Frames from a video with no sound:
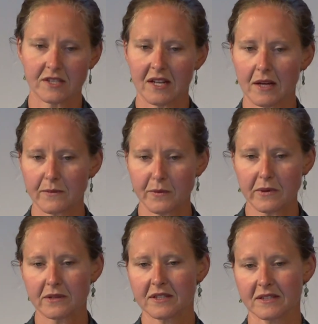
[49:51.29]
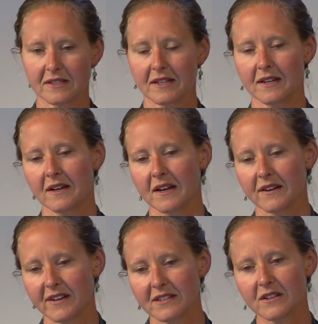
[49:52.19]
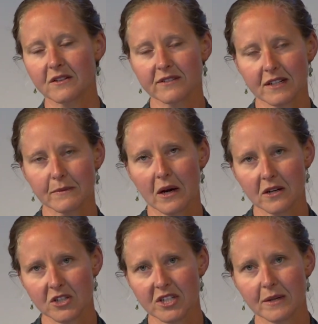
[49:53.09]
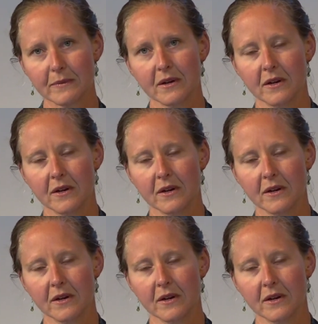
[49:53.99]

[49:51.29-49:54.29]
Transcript: time you personally have had to overcome hardship